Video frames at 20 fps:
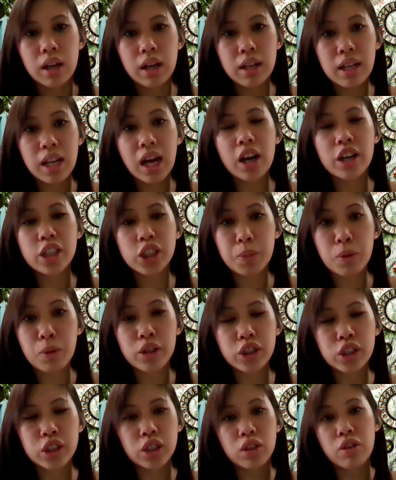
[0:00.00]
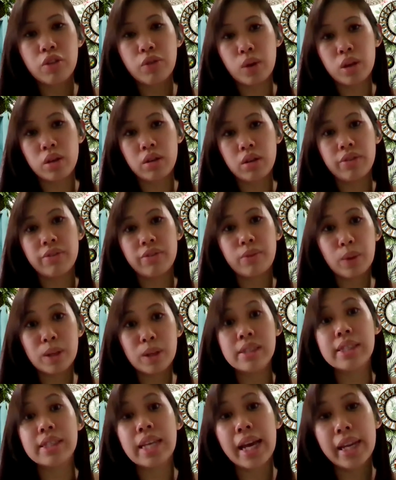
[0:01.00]
a large portion of
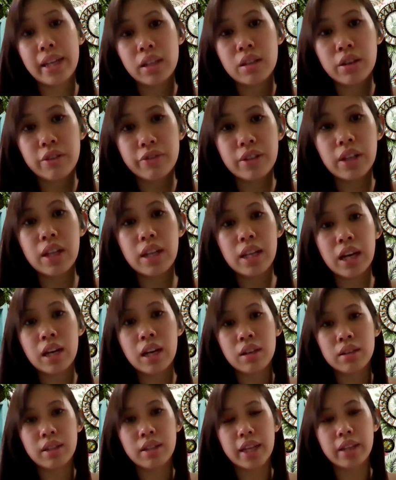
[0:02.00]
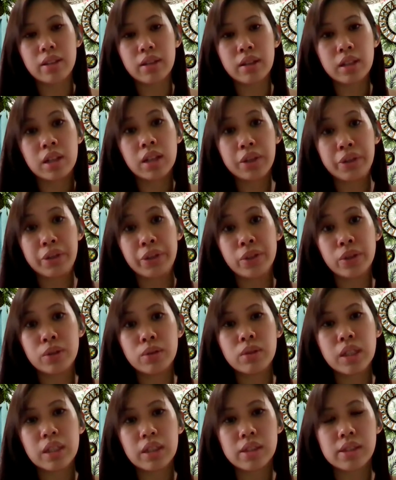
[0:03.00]
one sided of the lung that
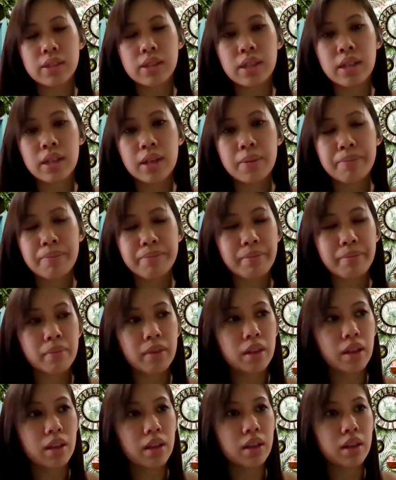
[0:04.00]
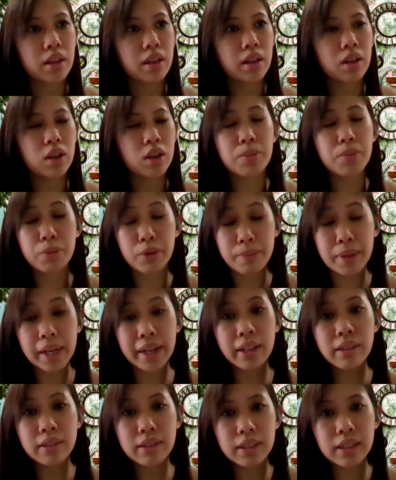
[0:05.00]
it's
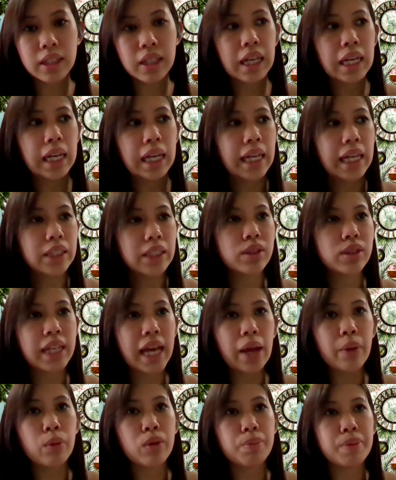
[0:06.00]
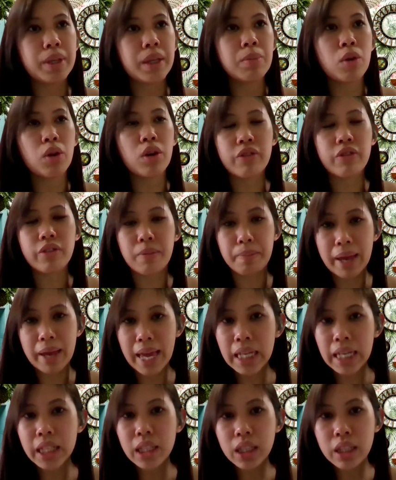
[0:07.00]
compromised. So that would be more of a
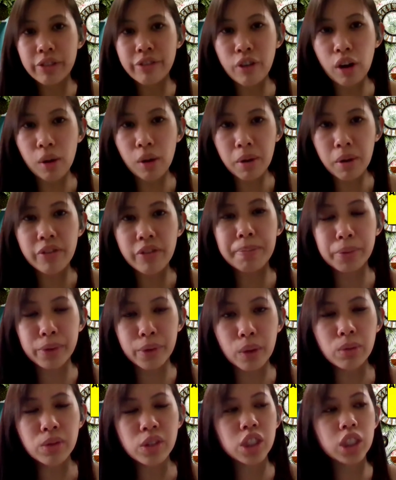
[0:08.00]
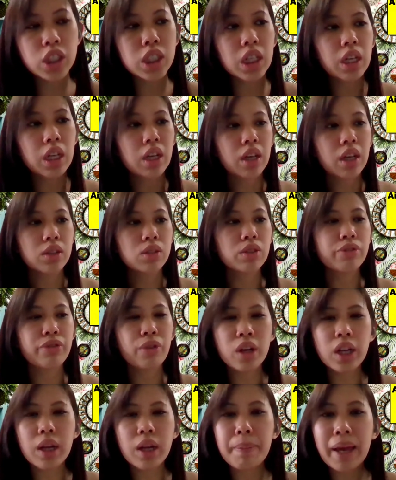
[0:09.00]
palliative form of approach. So
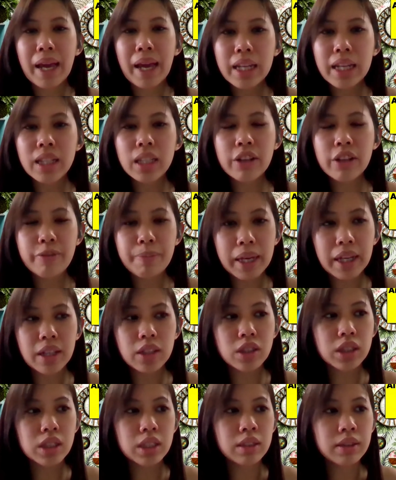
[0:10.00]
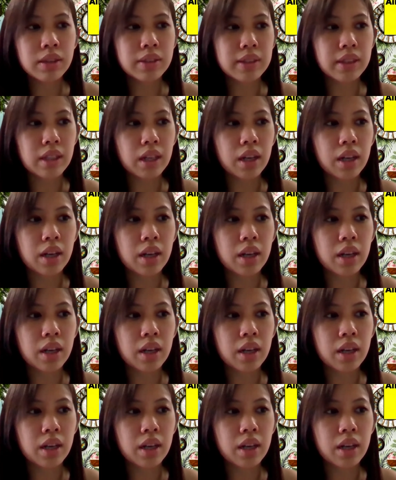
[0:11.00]
for the palliative patients,